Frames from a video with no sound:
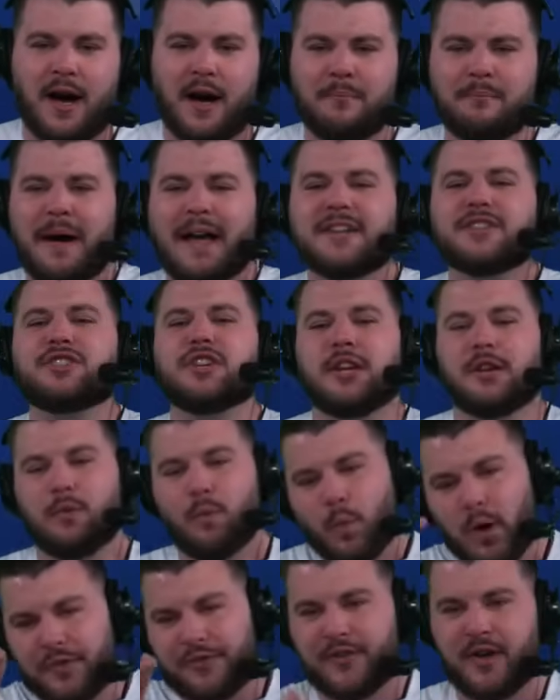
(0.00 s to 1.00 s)
Mike G,
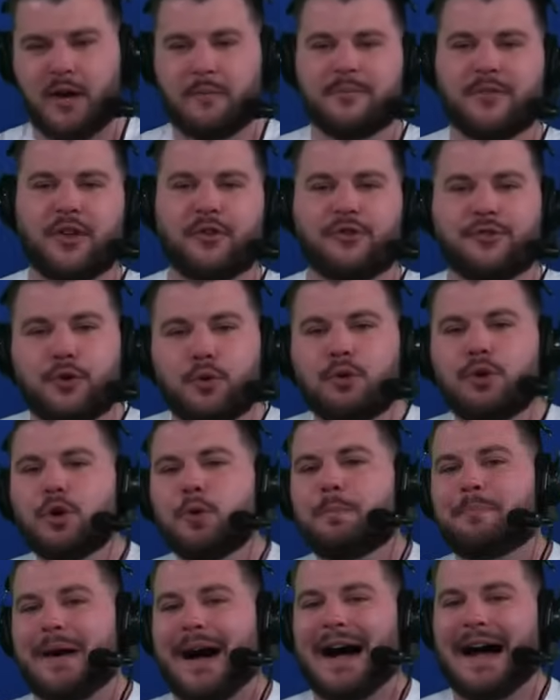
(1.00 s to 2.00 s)
what's up? Says, do you
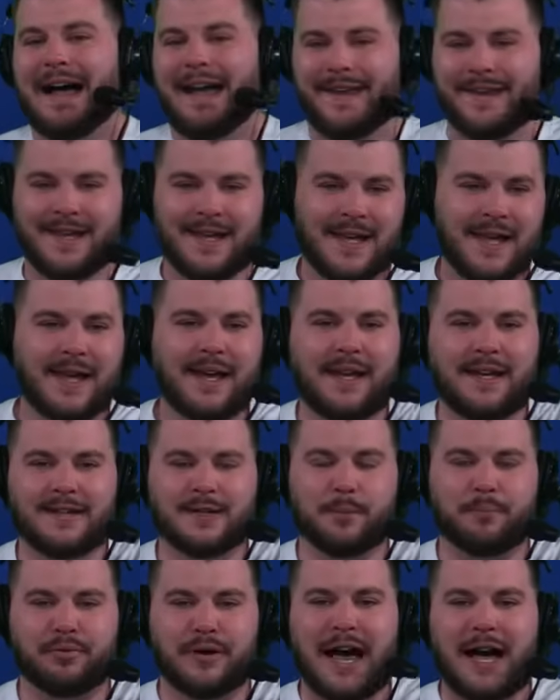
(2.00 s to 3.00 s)
buy
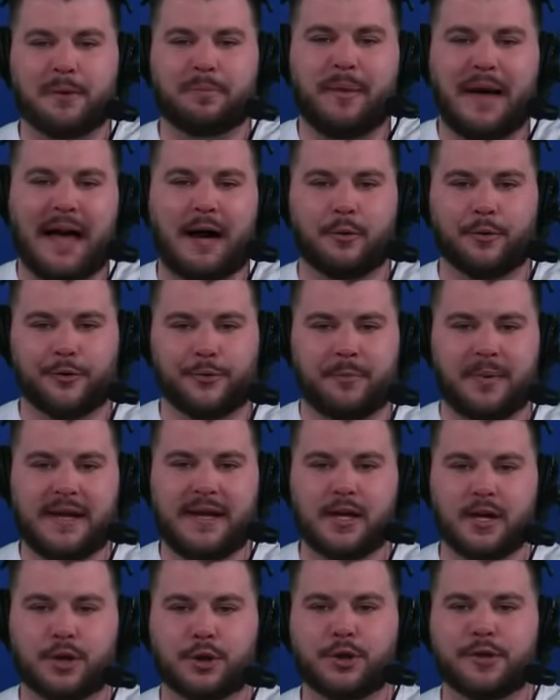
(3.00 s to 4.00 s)
into Brock Bowers
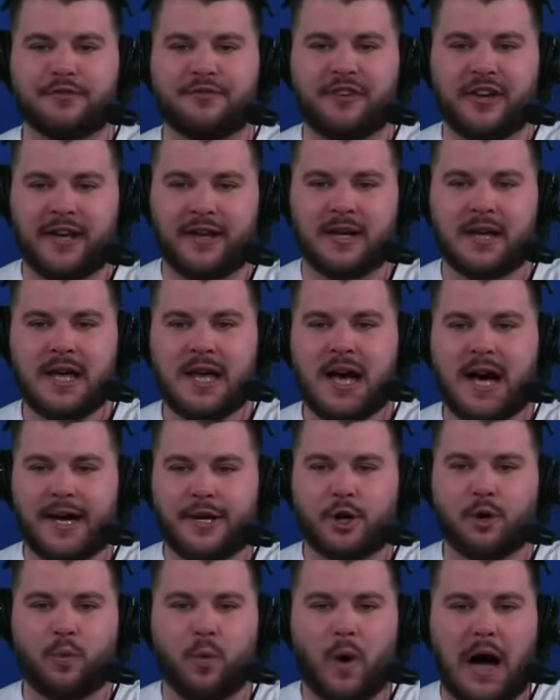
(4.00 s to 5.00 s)
being a good fit? I
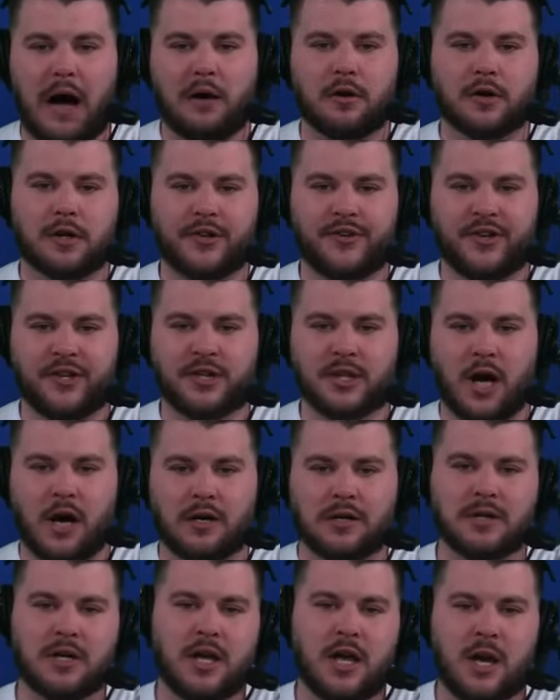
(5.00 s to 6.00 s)
know Waller isn't
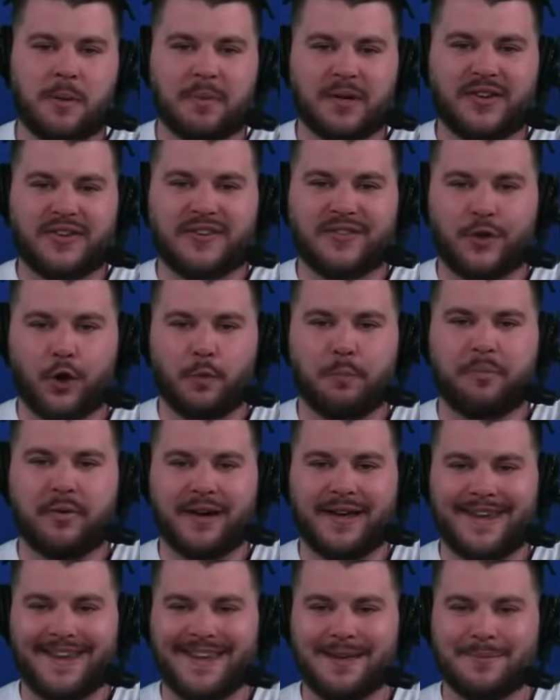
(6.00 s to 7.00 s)
young, but still
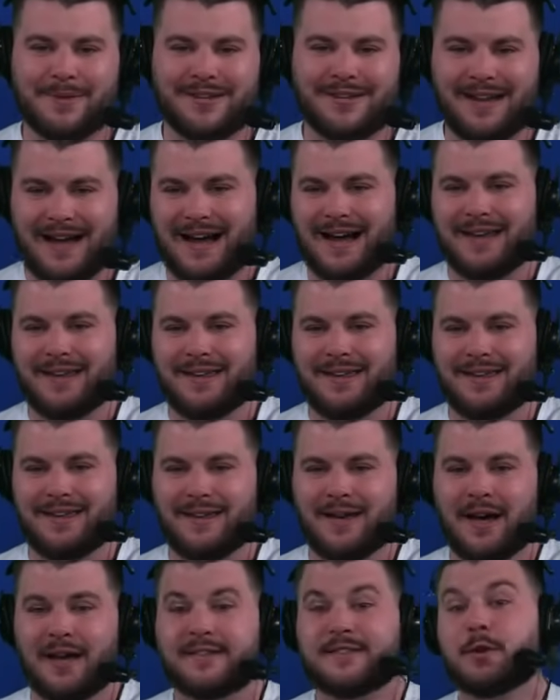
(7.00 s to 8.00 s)
playing him a lot,
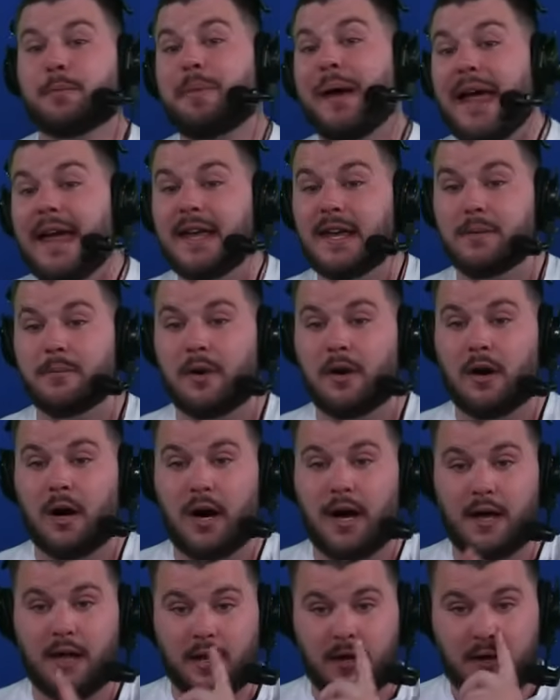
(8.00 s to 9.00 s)
still paying him a
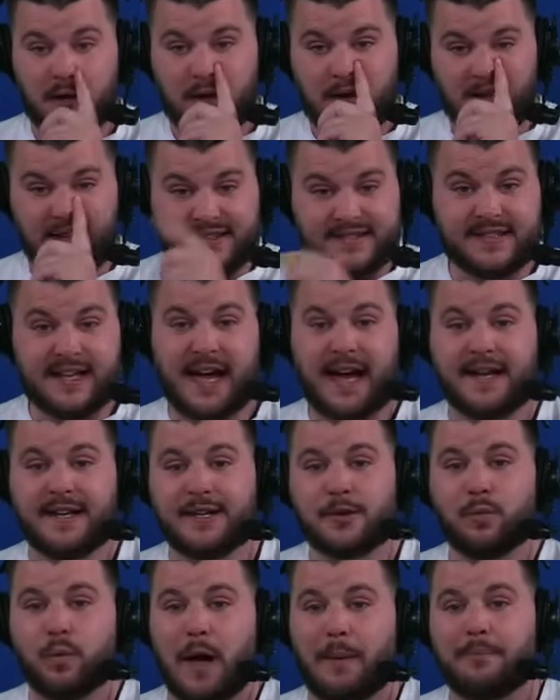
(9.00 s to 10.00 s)
lot. Is tight
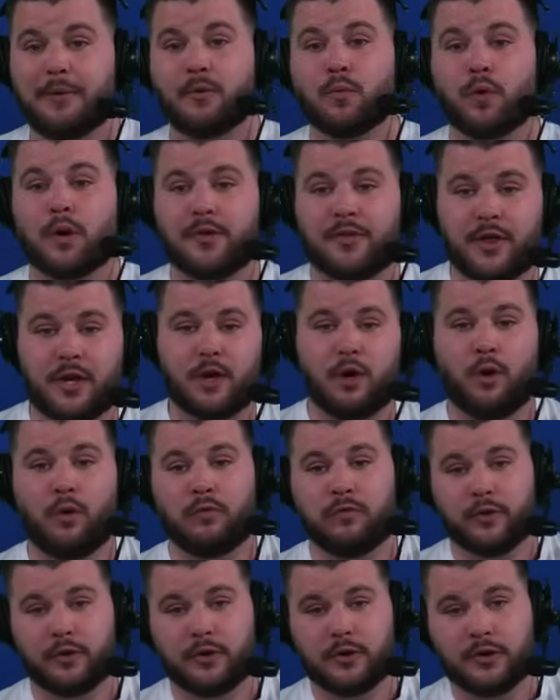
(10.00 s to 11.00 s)
end weapon worth it
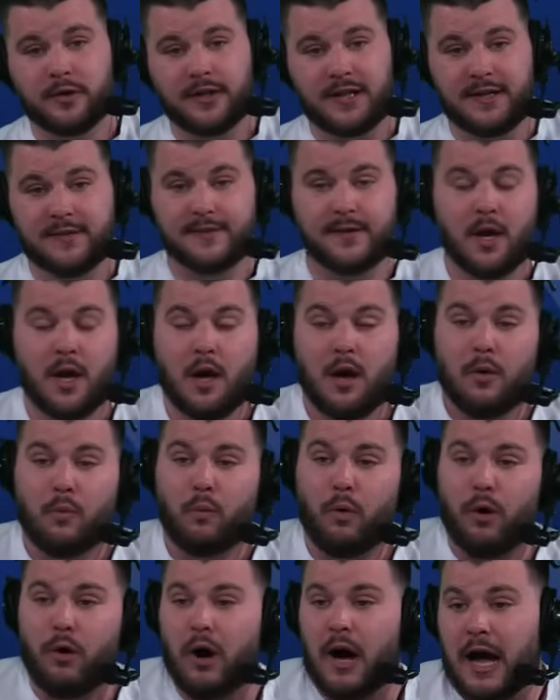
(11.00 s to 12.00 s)
over needs?
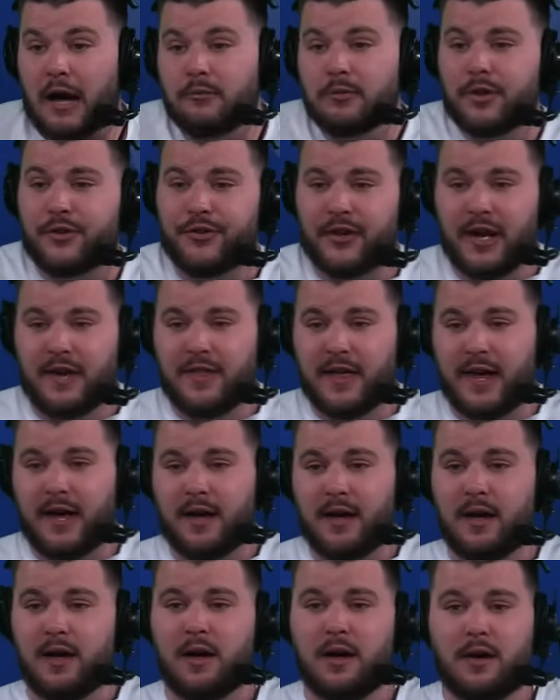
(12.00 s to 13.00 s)
Well, I would say
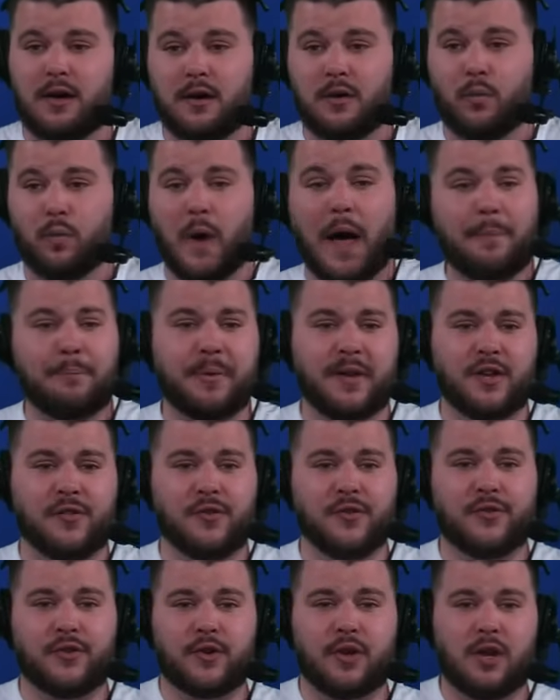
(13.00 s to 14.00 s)
that
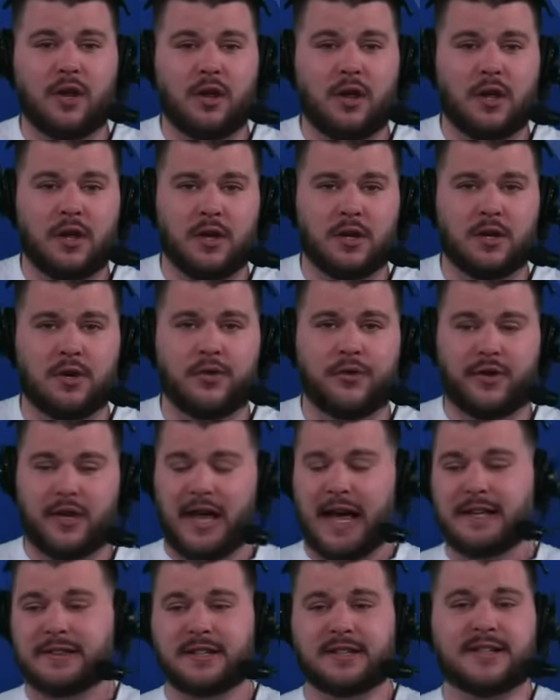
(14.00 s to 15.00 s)
weapons is
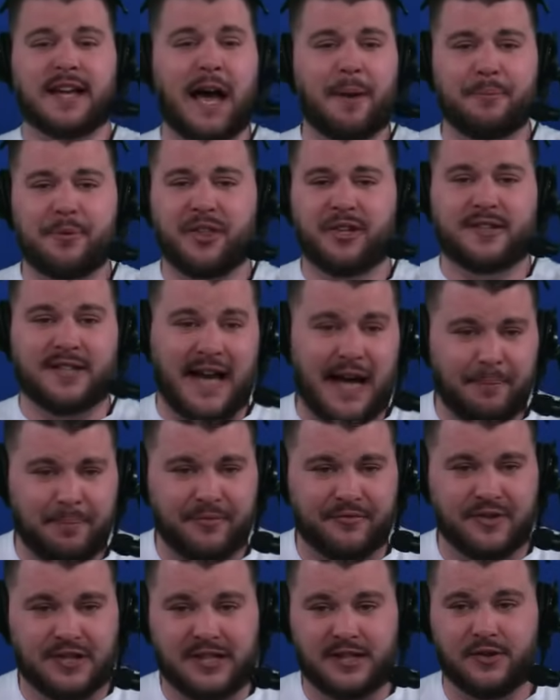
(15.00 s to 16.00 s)
at the top
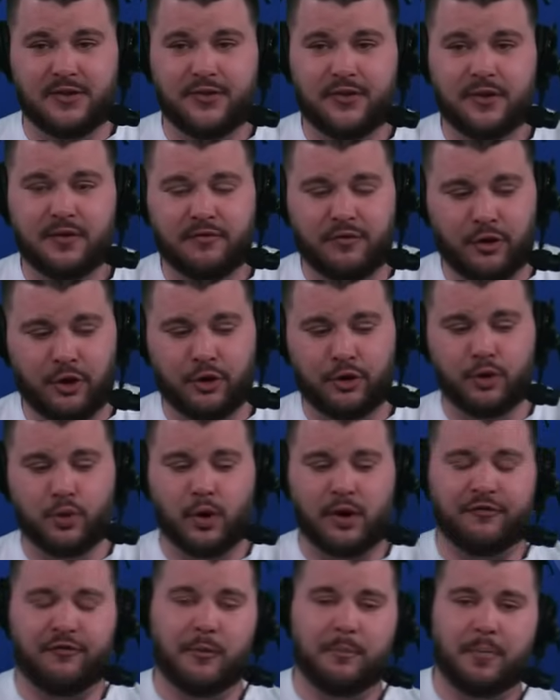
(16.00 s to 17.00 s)
of needs for the New
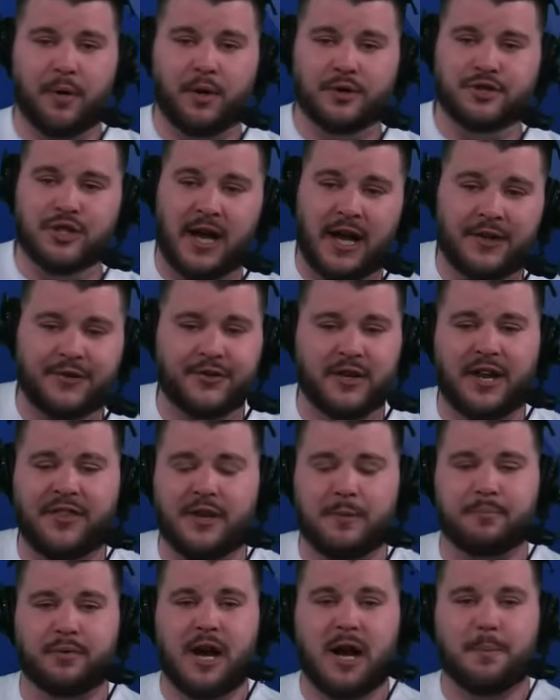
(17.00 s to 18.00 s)
York football Giants. And I
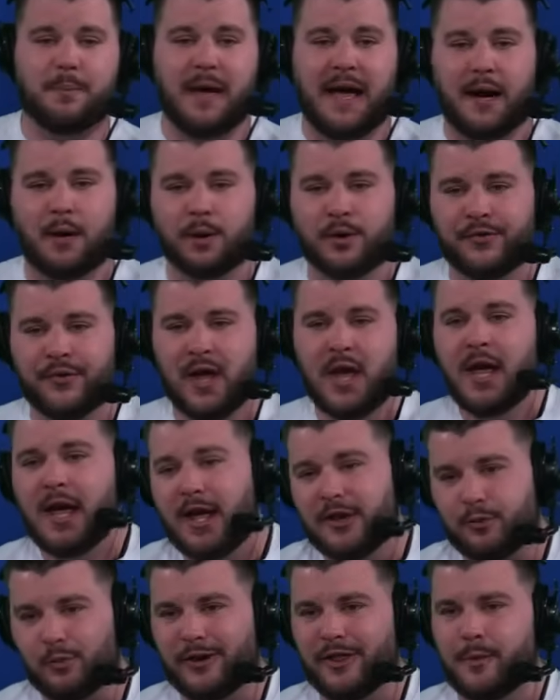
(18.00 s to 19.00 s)
think Brock Bowers
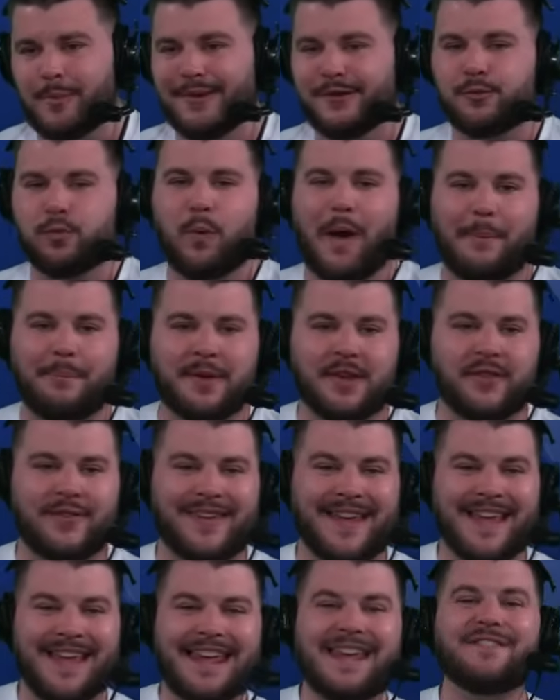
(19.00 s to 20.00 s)
is one of the best weapons,
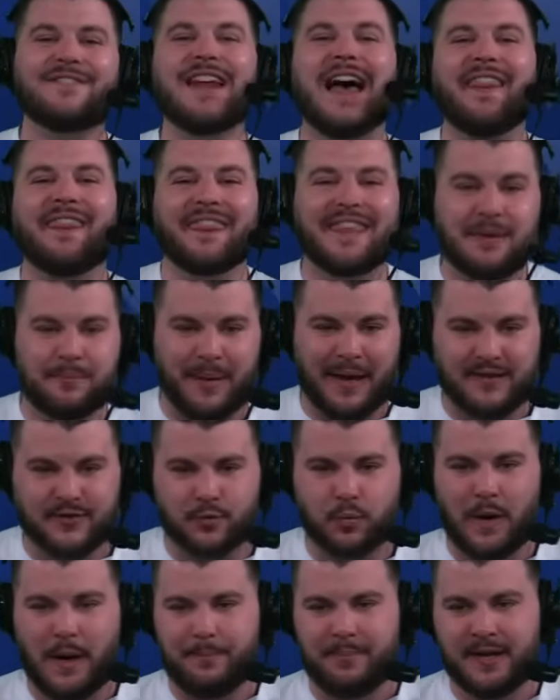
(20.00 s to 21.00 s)
if not the best
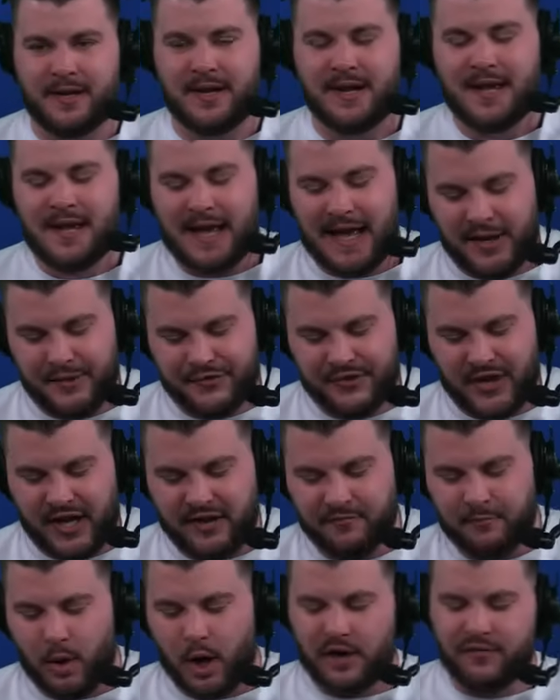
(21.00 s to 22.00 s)
weapon, outside
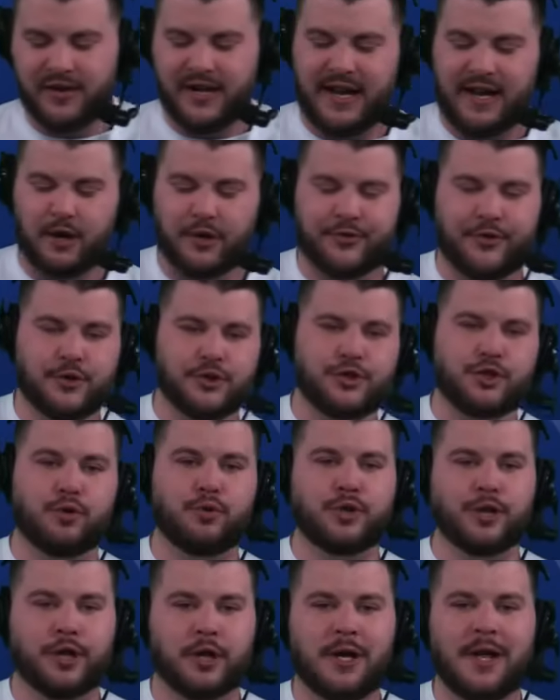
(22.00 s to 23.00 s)
of Marvin Harrison
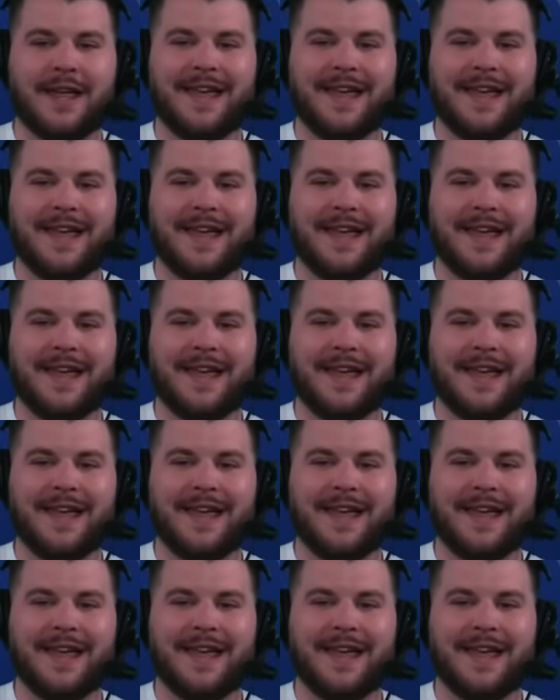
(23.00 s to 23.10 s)
Jr.